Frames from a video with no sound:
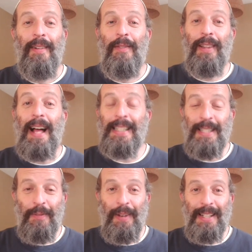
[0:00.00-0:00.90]

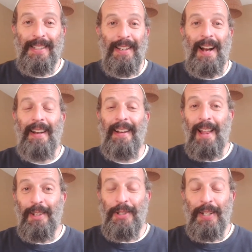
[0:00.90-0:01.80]
philosophies and
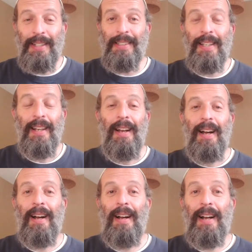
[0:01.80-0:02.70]
ideologies
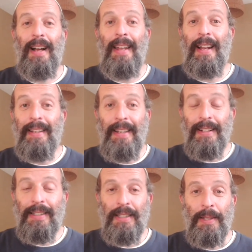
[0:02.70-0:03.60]
and
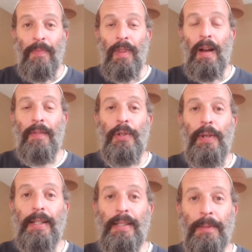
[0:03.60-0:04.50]
ideas of
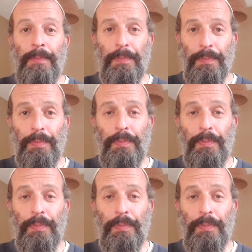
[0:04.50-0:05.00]
Judaism,